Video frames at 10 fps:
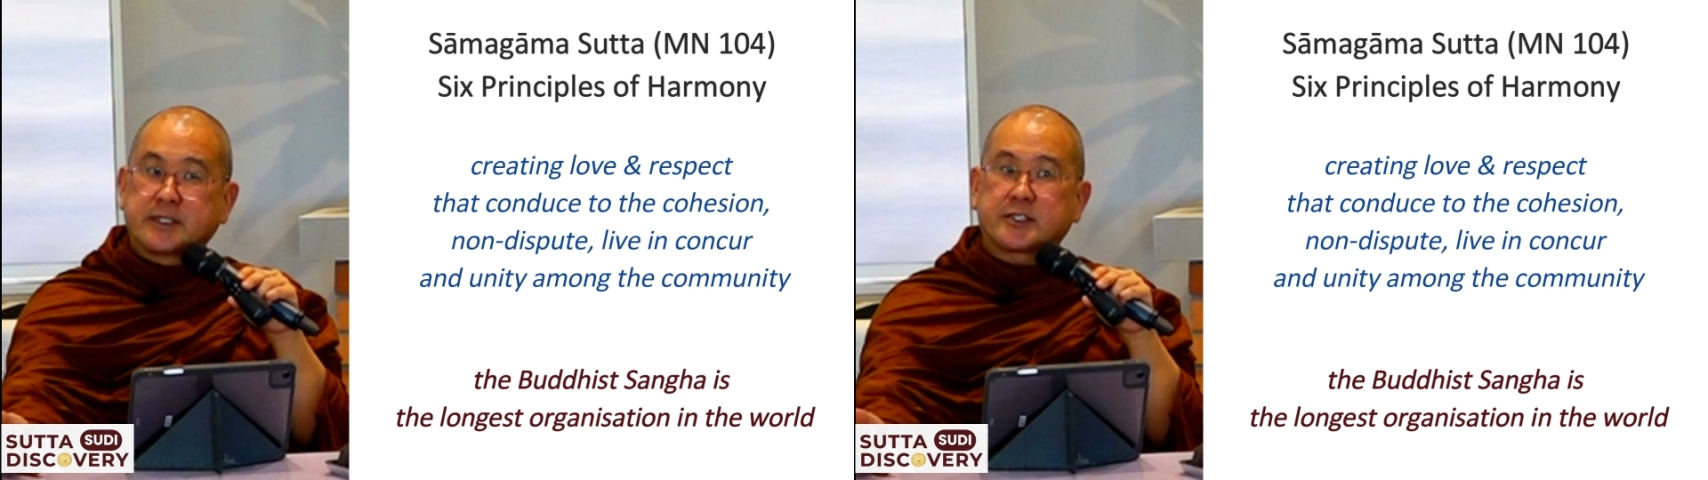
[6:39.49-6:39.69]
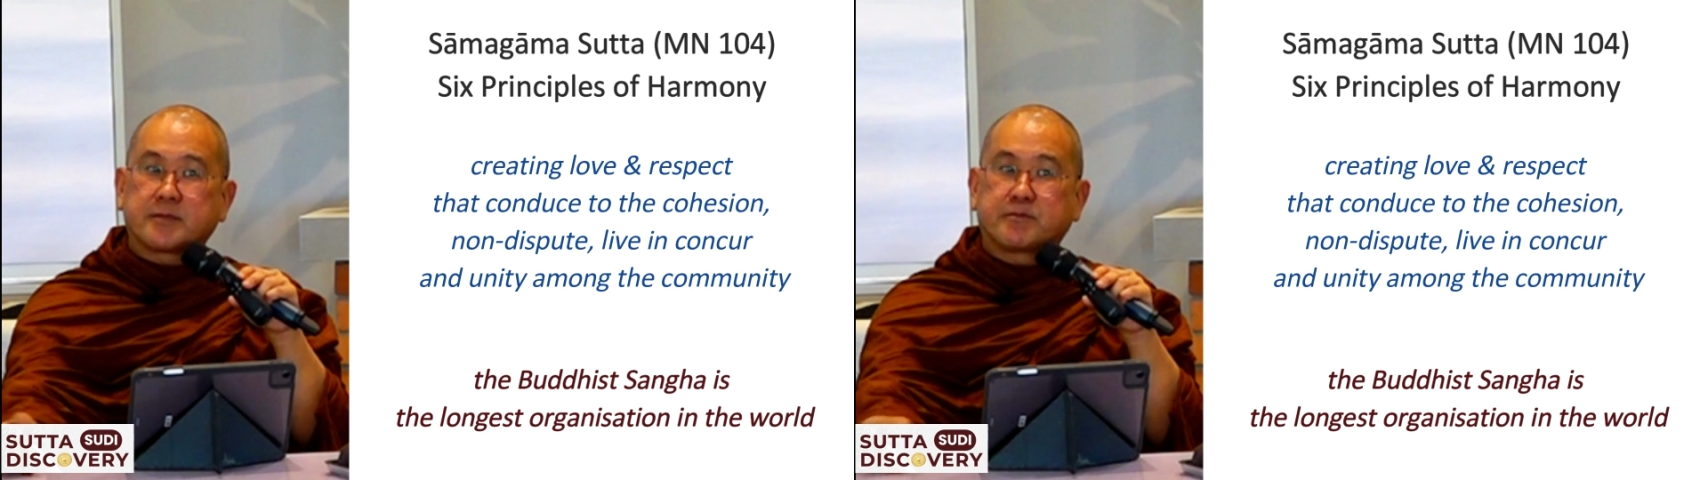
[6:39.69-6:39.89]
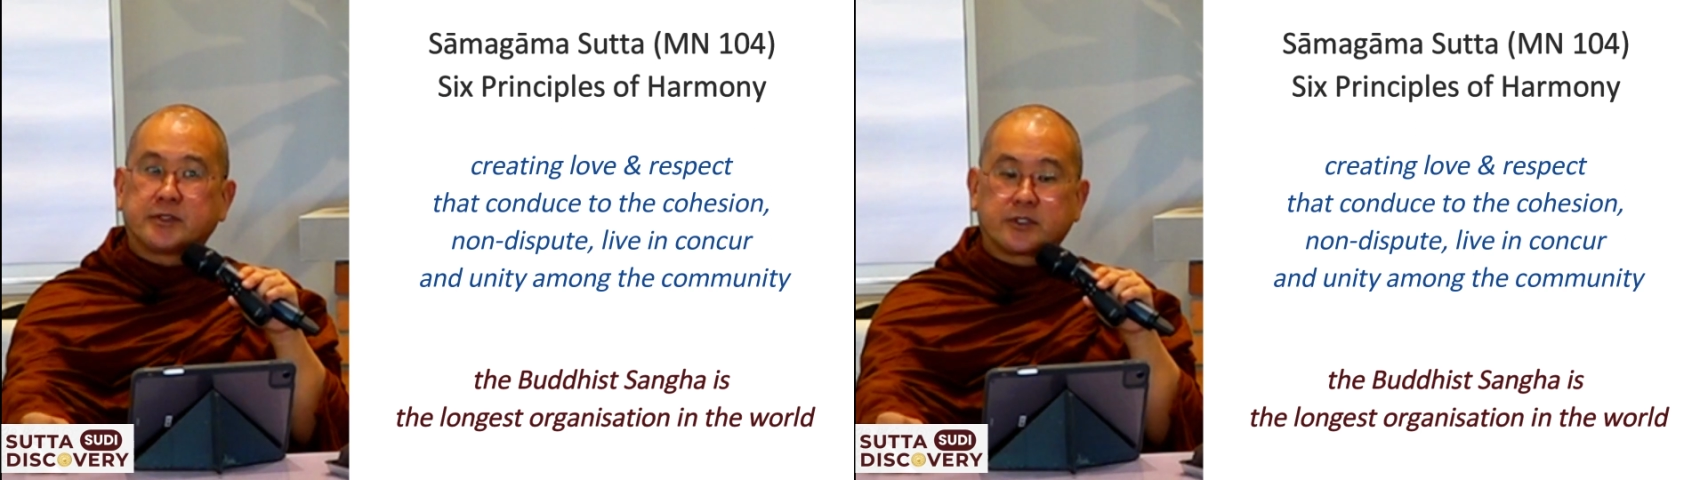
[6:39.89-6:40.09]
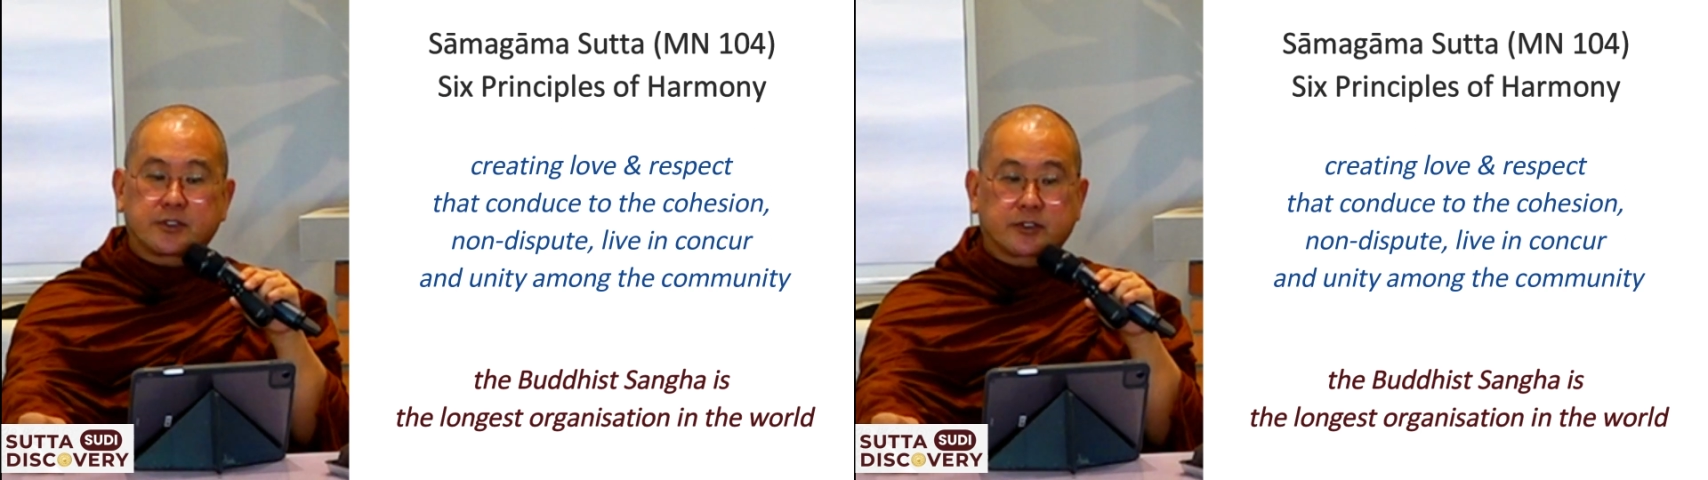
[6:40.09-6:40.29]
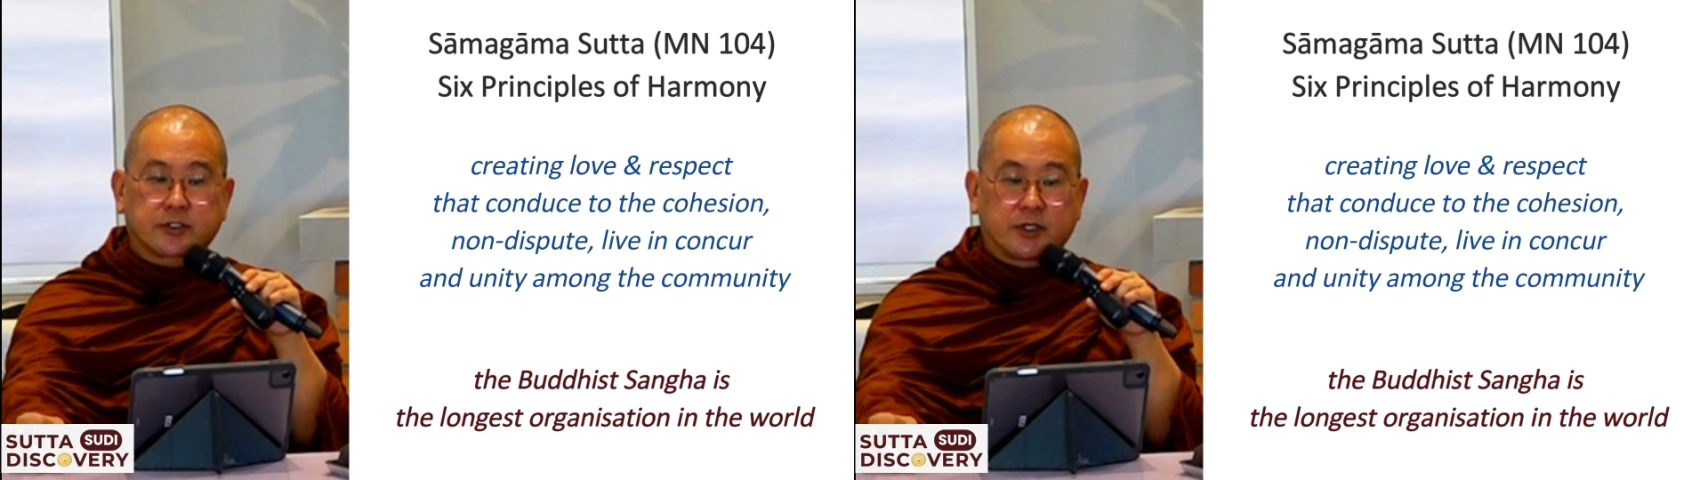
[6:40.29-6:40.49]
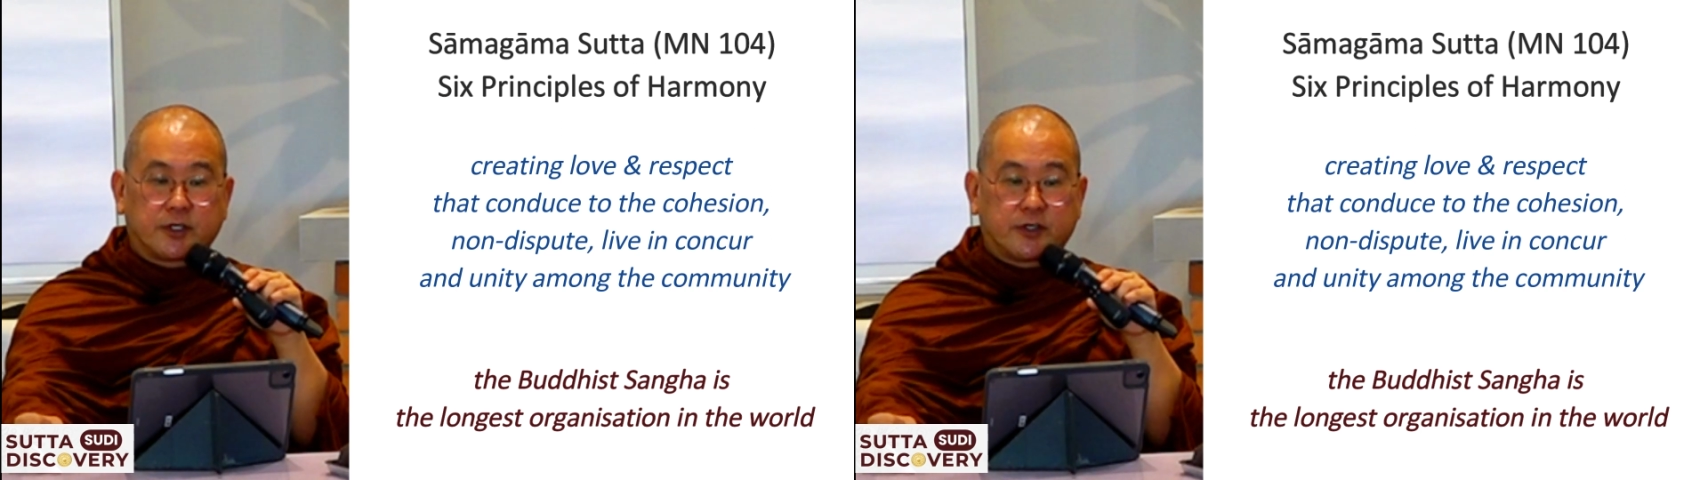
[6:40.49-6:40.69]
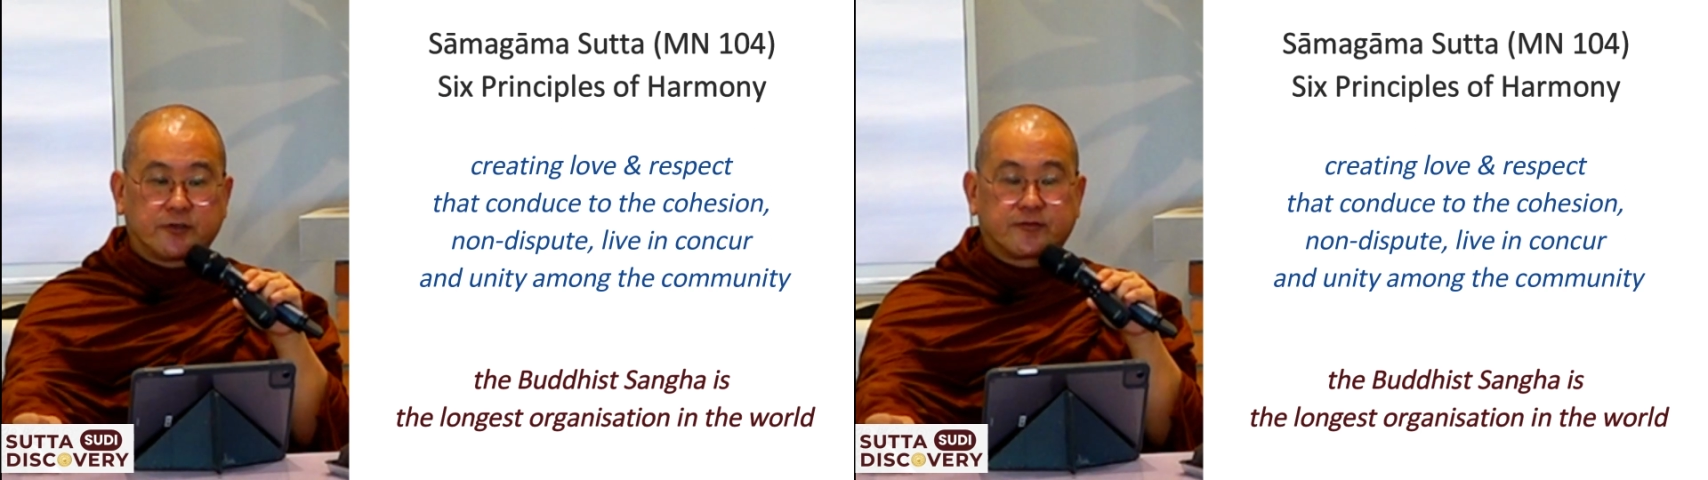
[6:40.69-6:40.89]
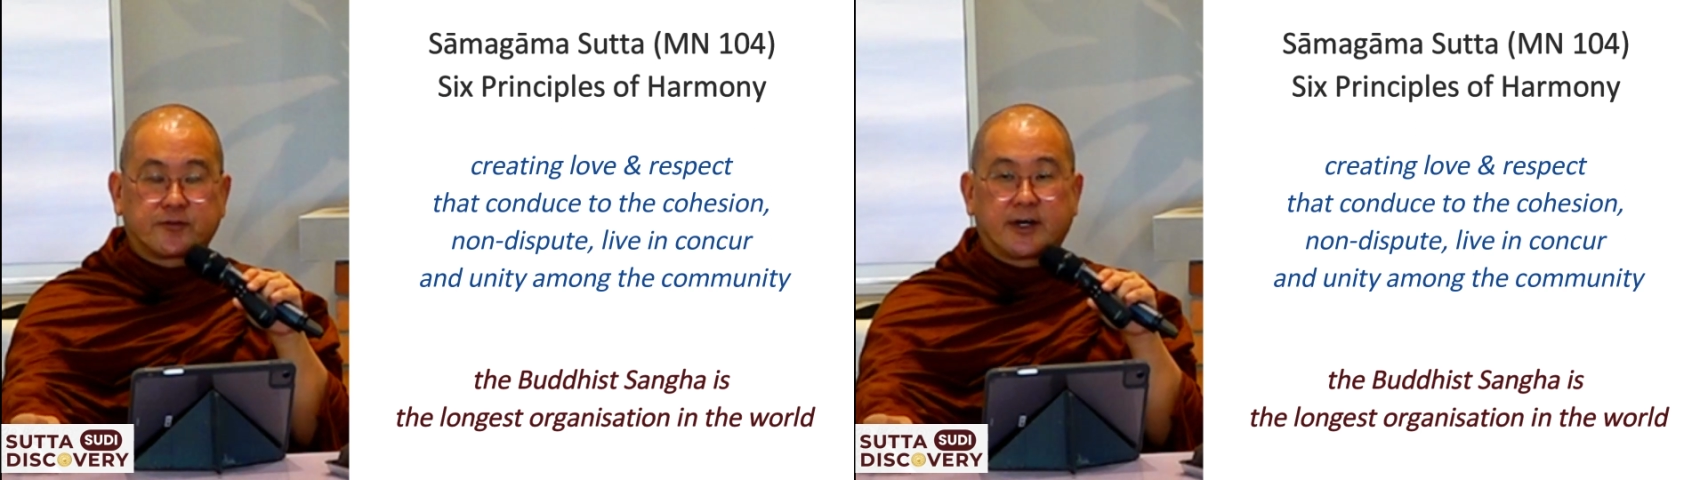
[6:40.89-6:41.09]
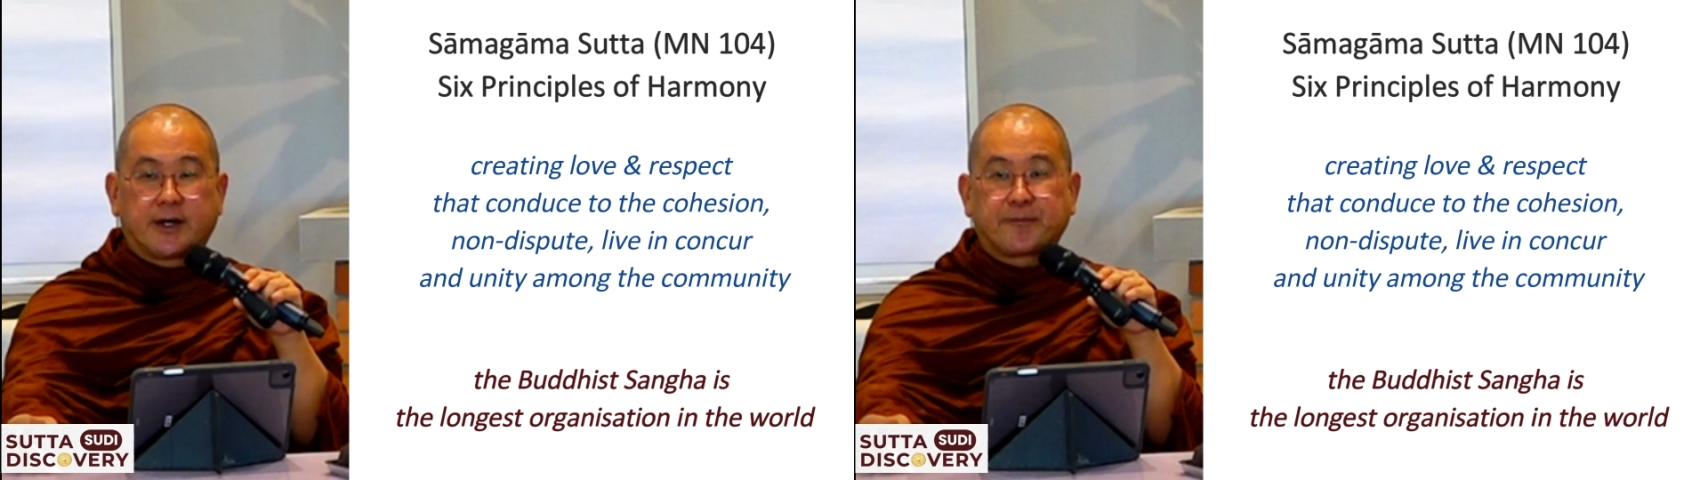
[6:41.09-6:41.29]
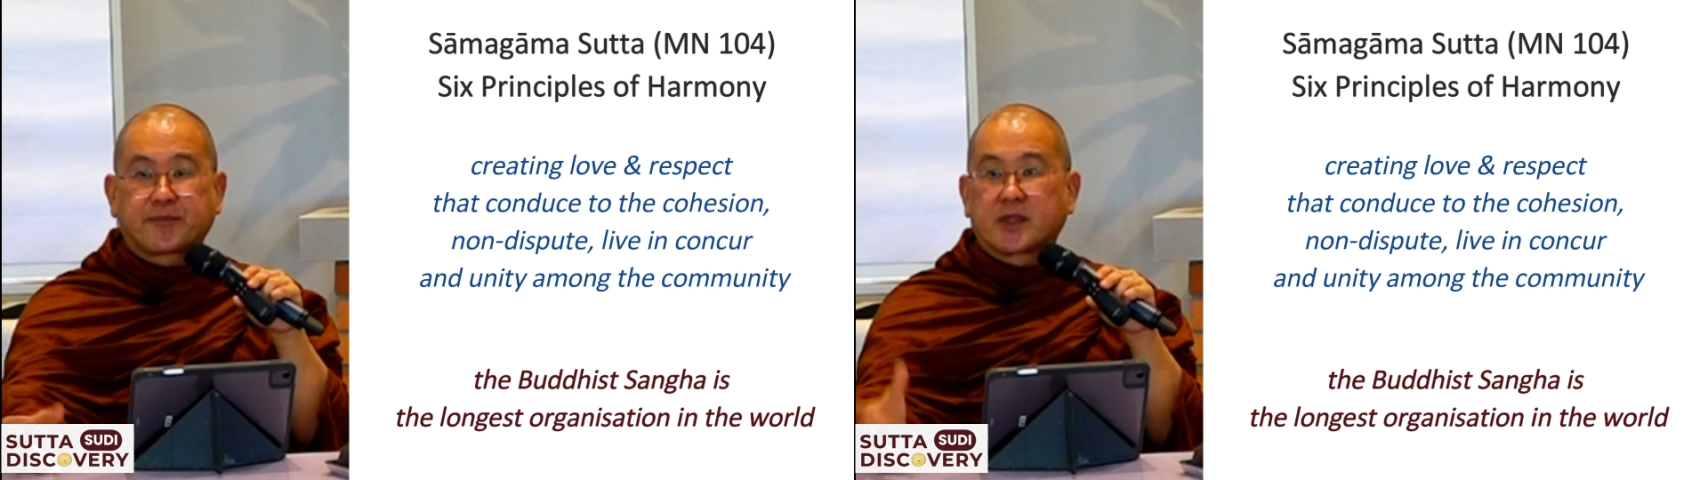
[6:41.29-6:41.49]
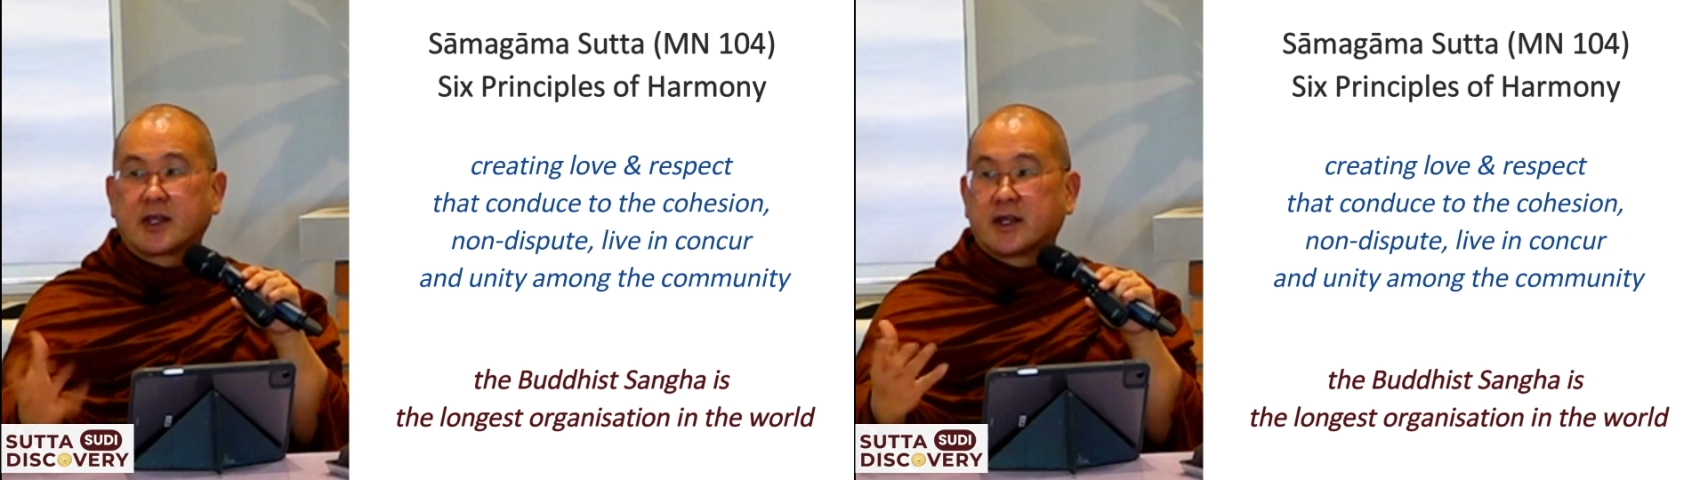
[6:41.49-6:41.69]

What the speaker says: principles of